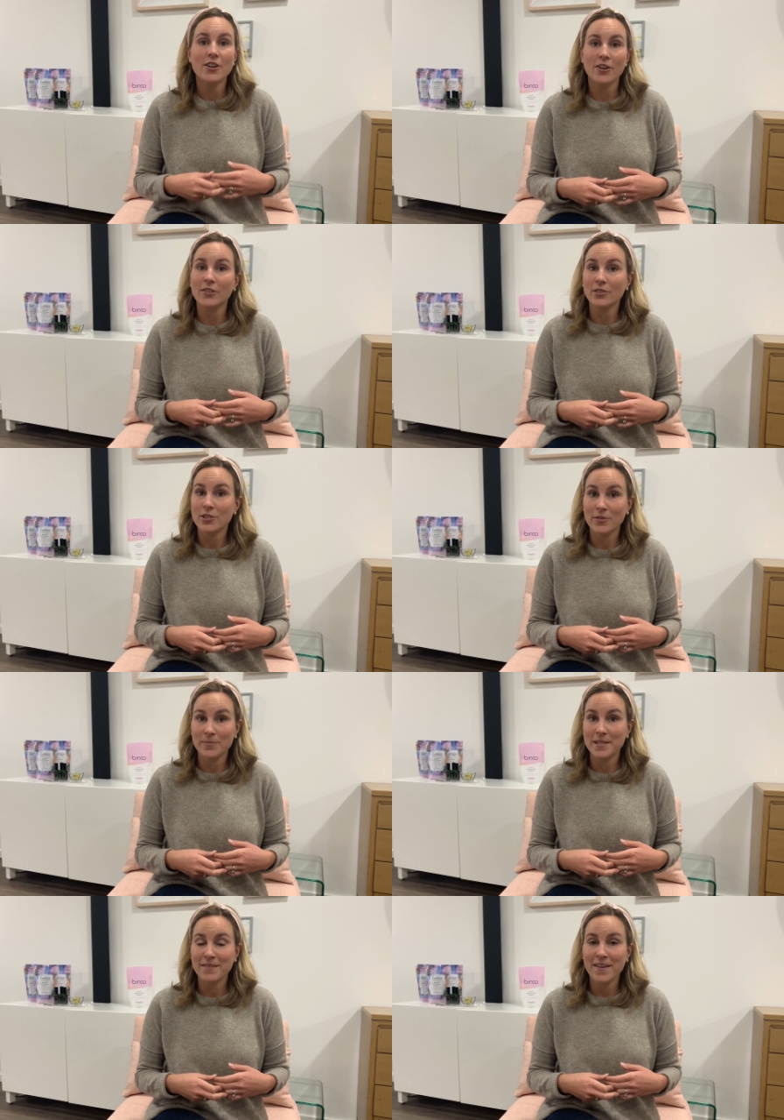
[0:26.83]
neural
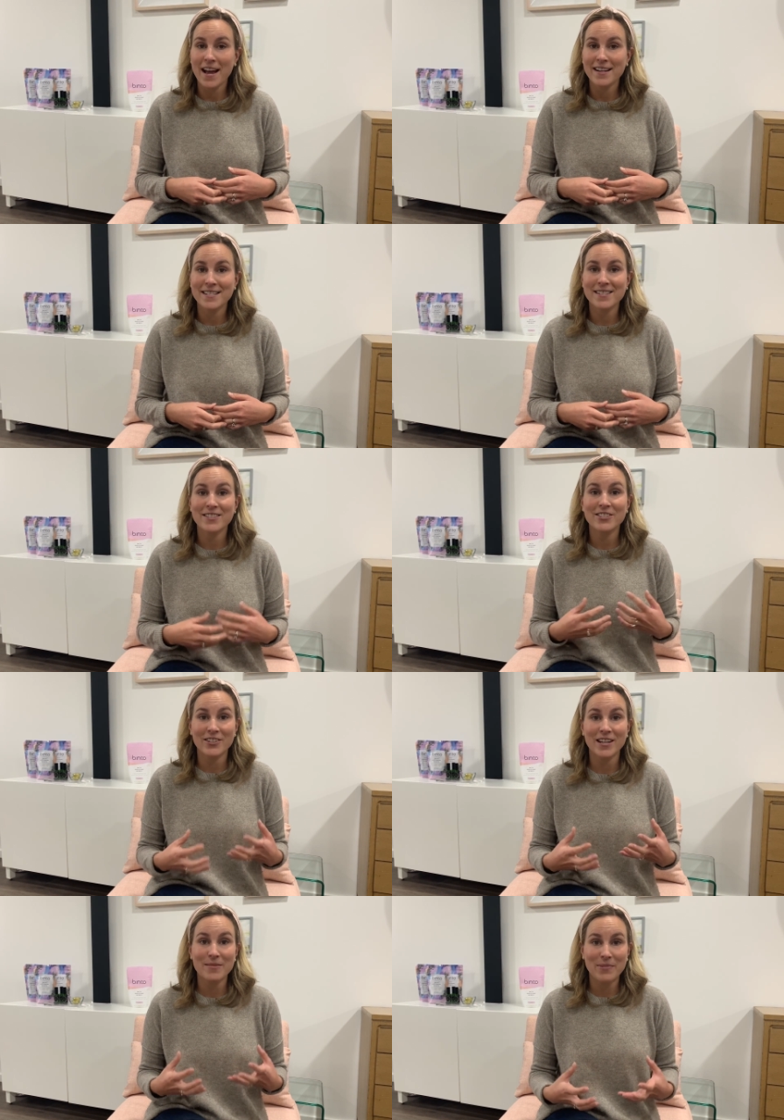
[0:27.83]
tube defects
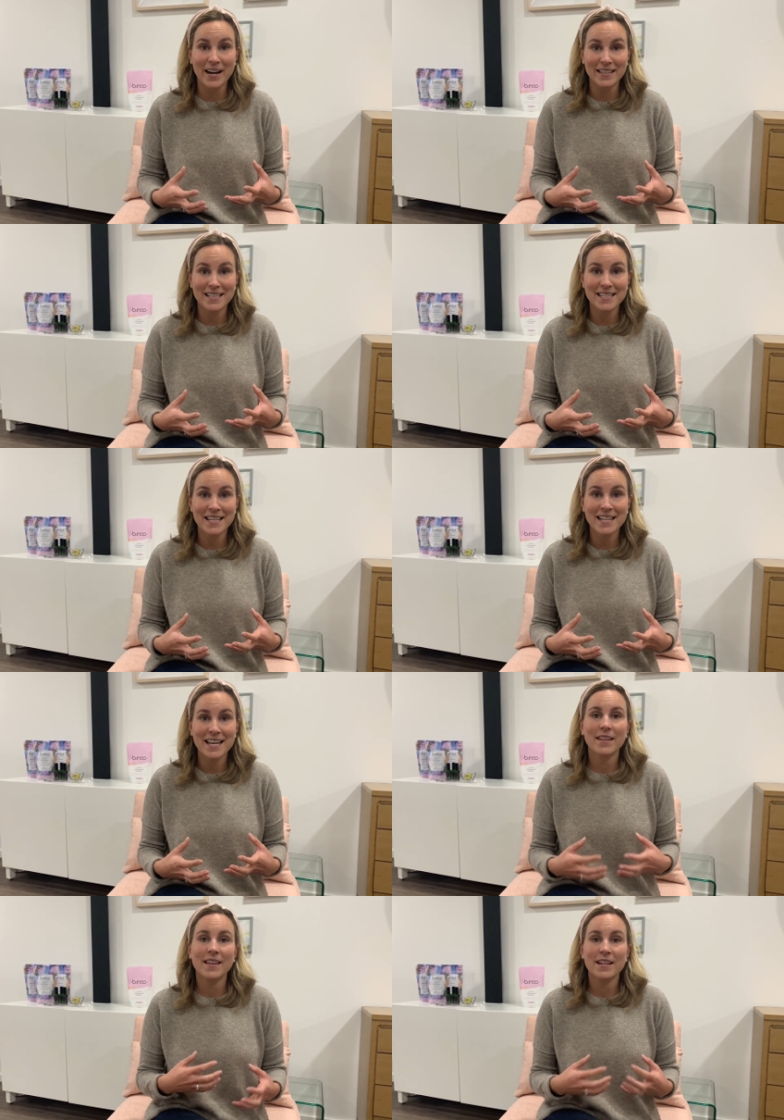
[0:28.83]
during
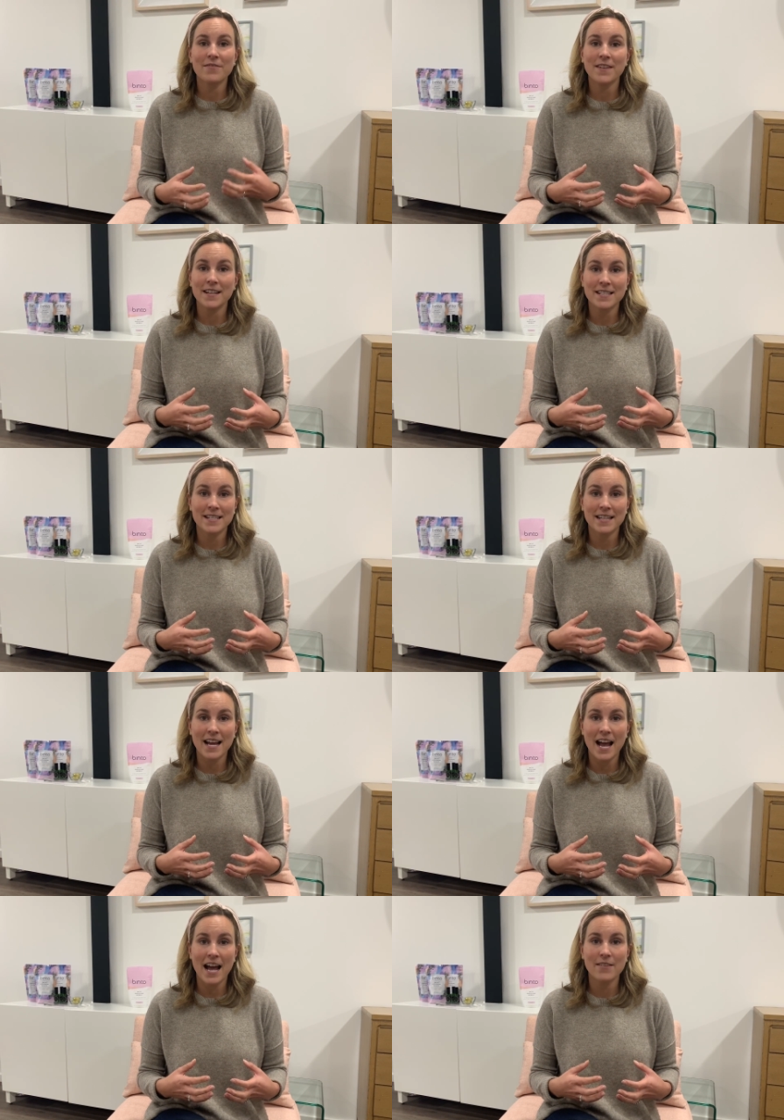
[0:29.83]
pregnancy that a fetus can
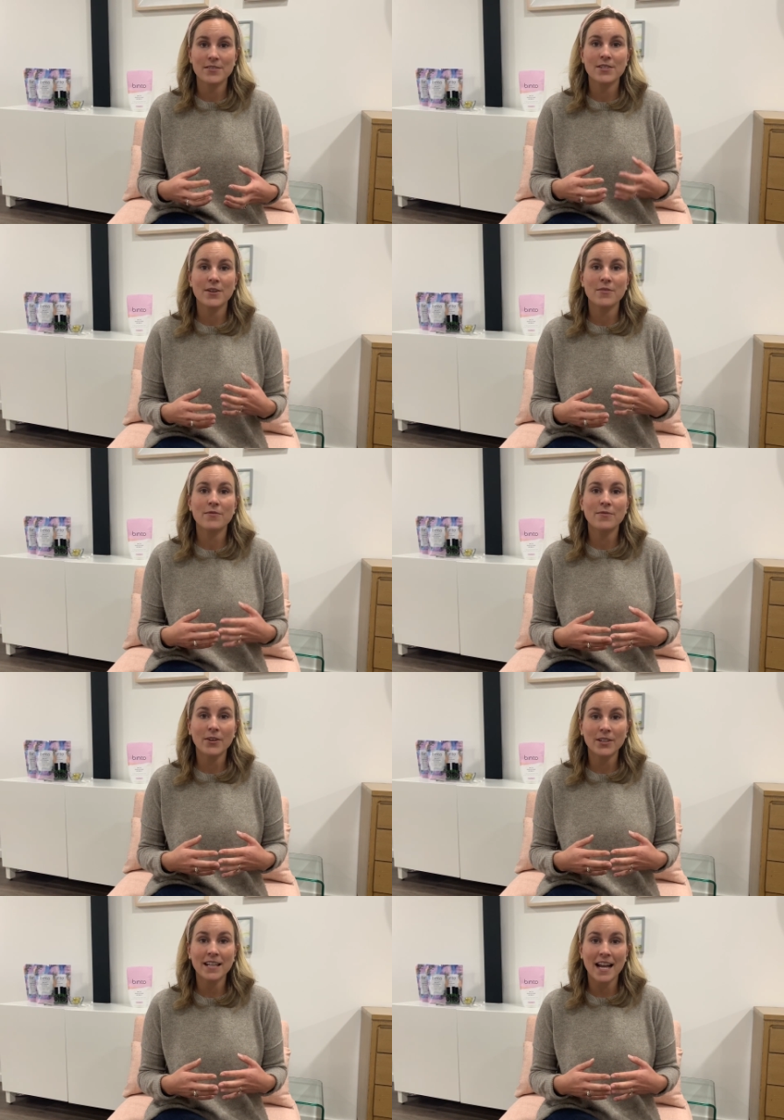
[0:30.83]
have. So
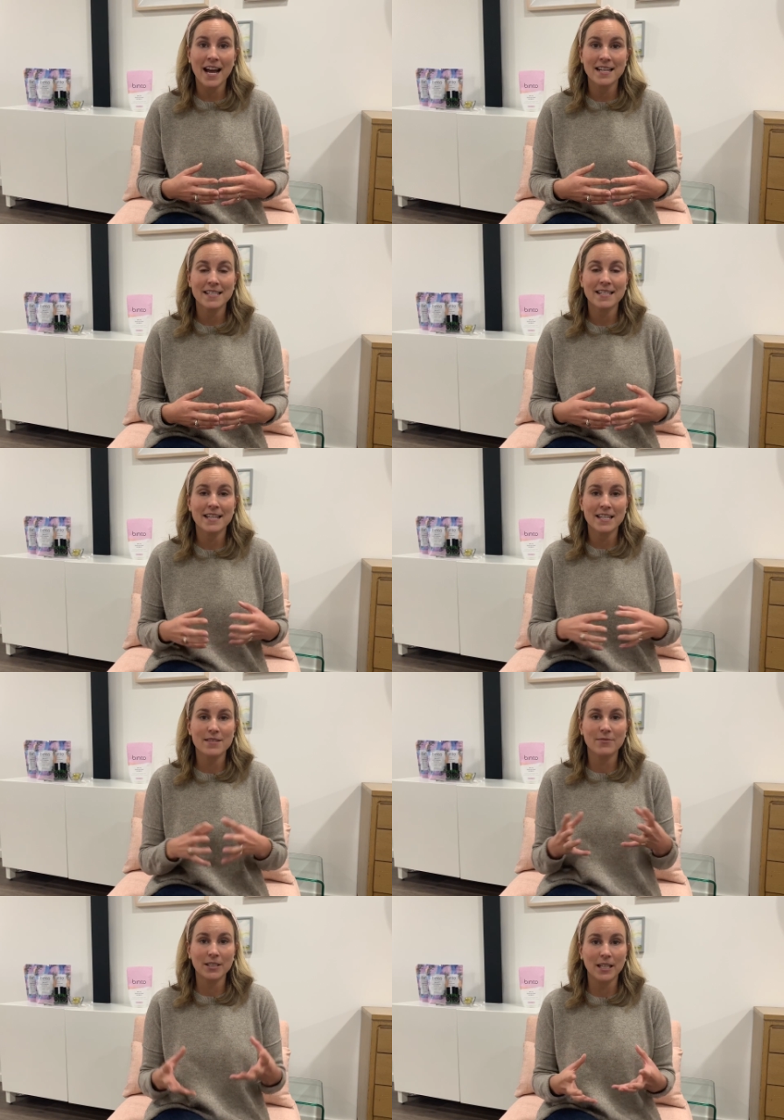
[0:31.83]
folic acid
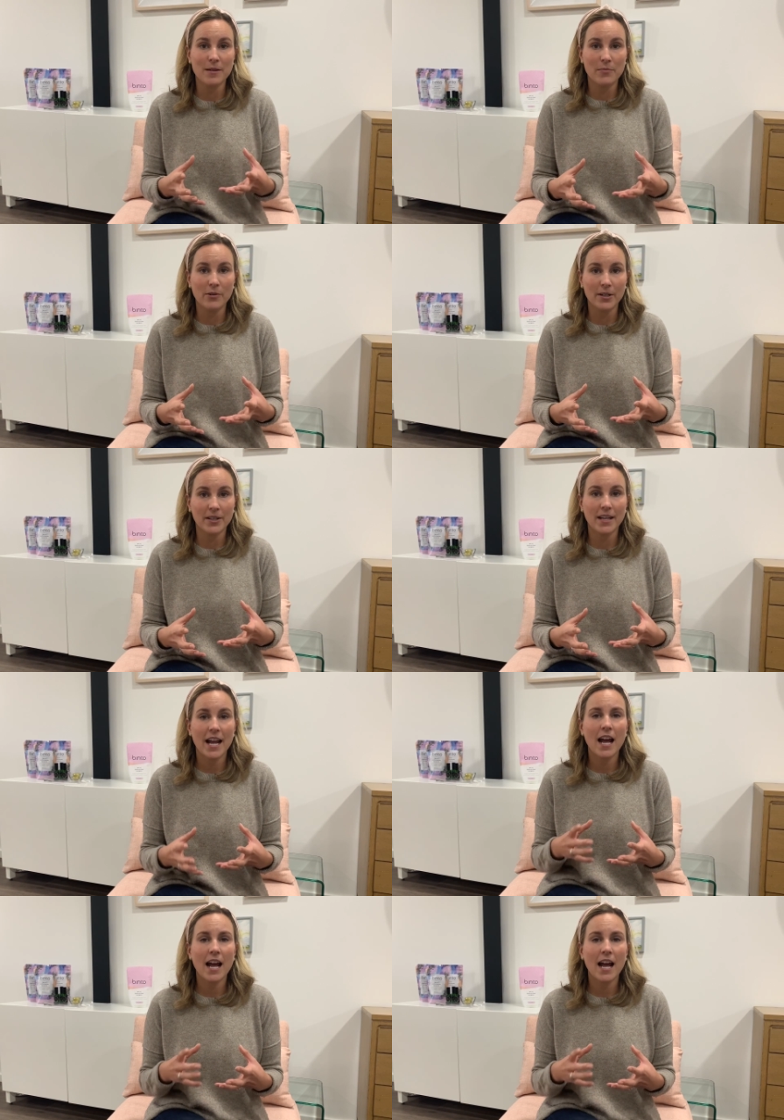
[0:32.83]
is really important.